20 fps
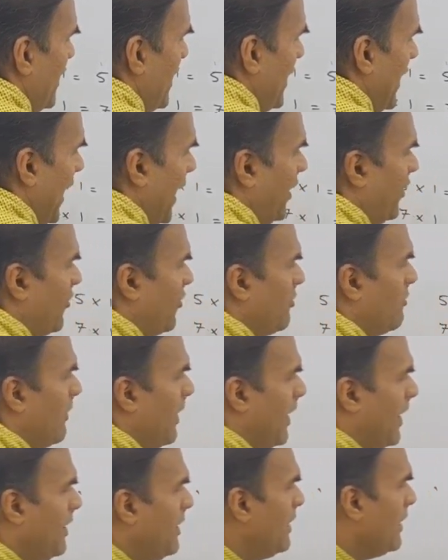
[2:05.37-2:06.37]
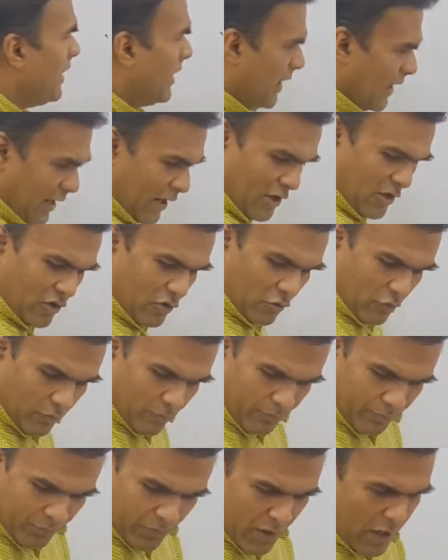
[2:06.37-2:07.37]
yet remain A cube.
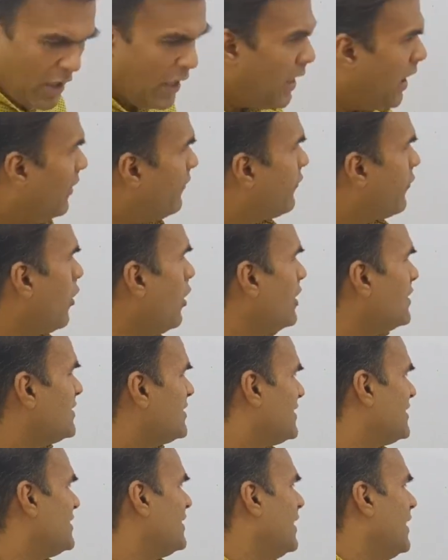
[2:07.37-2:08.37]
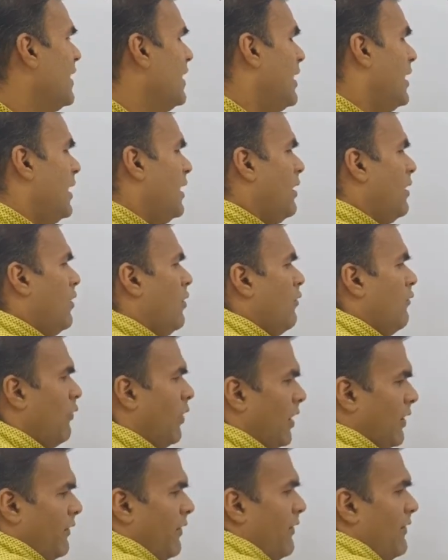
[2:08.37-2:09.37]
Of course,
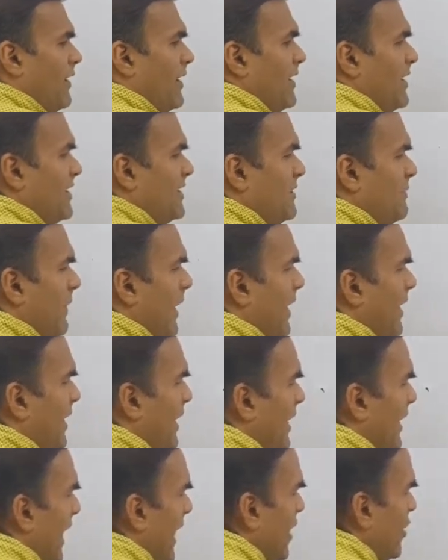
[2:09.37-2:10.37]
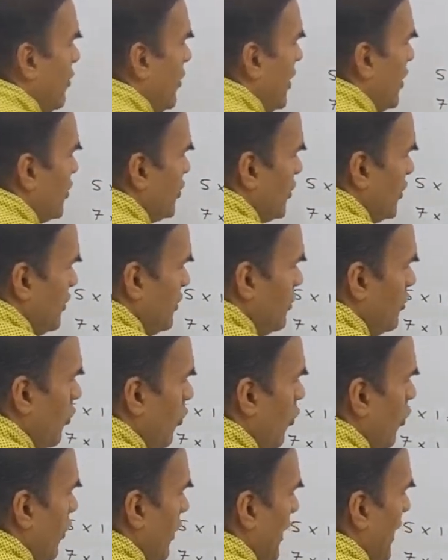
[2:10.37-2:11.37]
what we have done is a mental calculation.
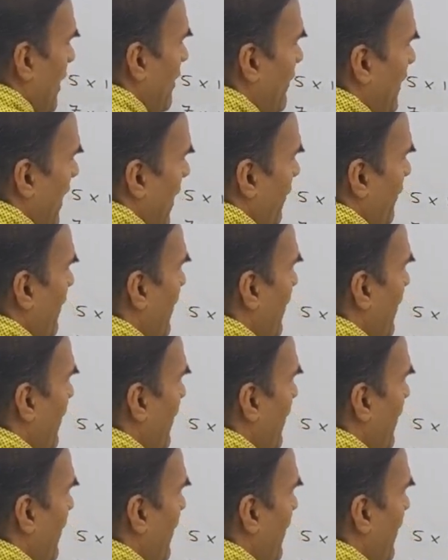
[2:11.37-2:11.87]
Orally we have